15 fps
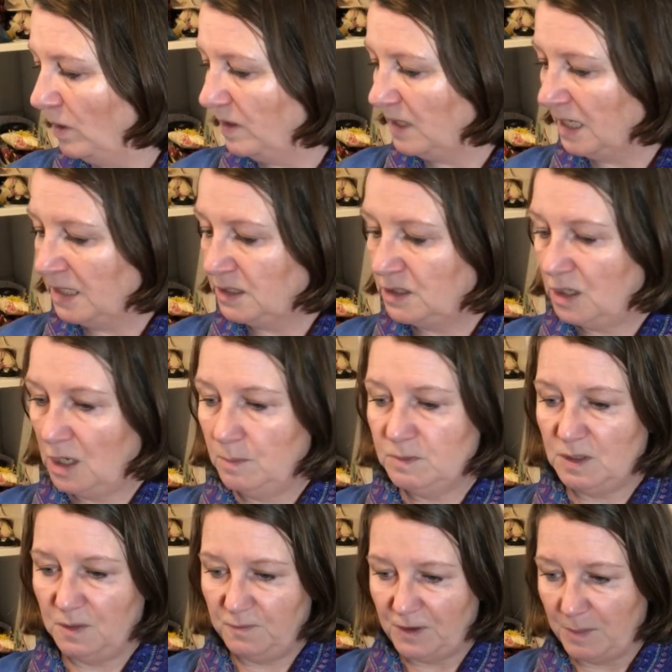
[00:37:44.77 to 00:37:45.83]
In terms
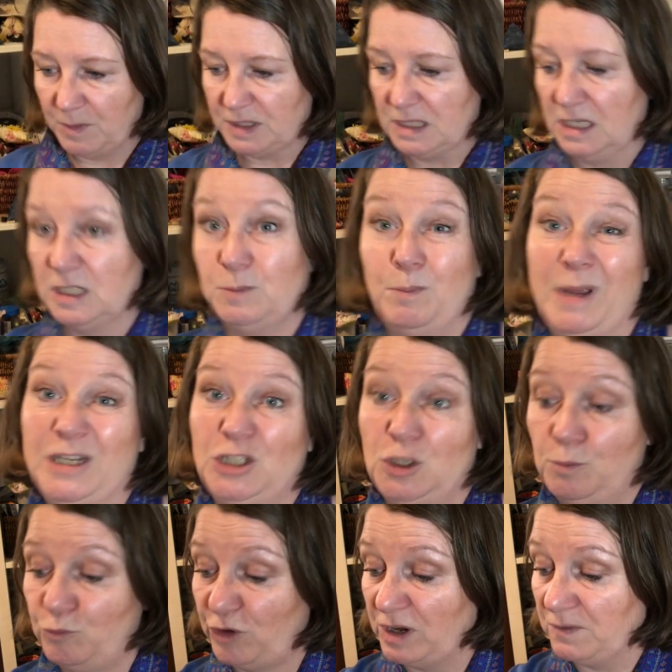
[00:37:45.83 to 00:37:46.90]
of the fabrics, and I
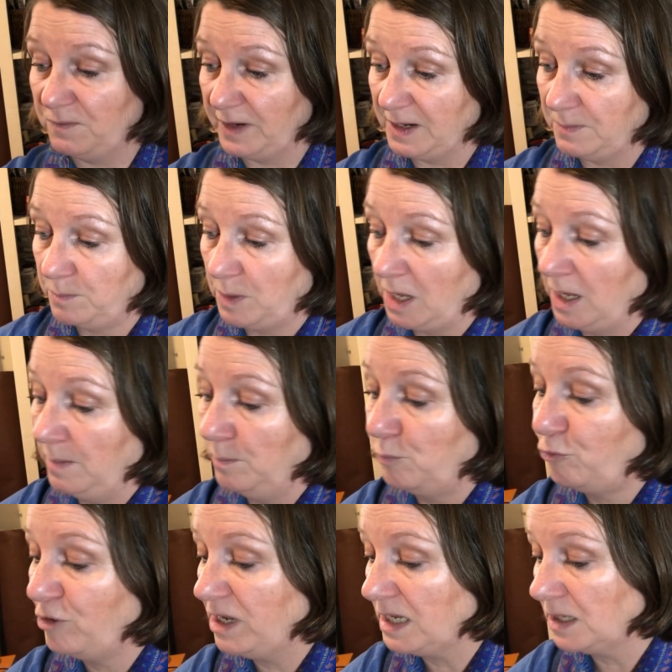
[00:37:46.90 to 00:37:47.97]
mentioned briefly
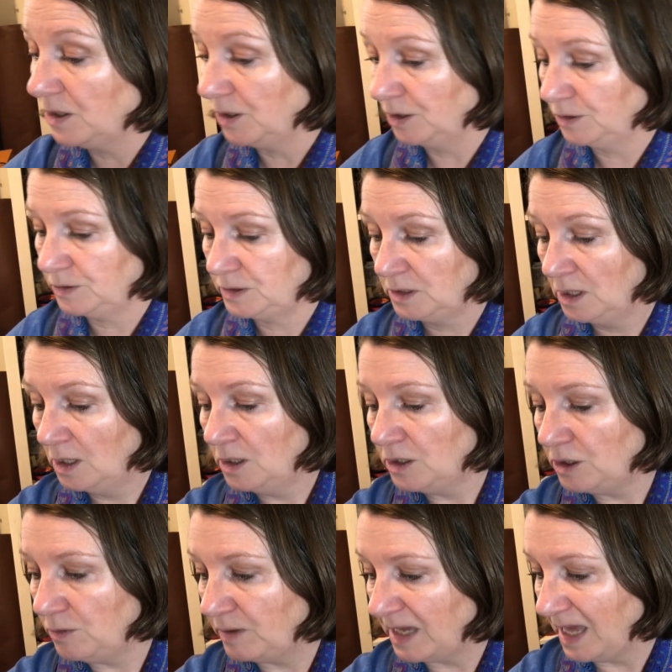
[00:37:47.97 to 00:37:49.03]
pre-cuts,
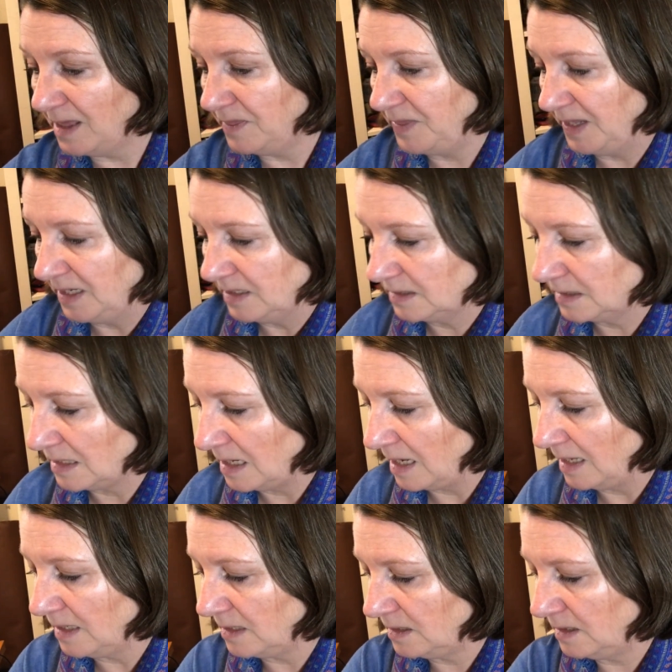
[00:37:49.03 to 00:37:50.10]
you get things
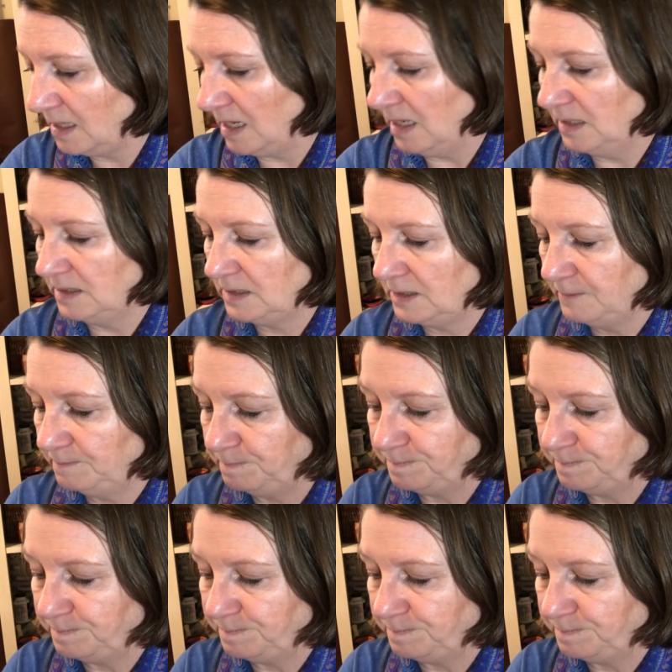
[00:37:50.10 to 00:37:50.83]
like this.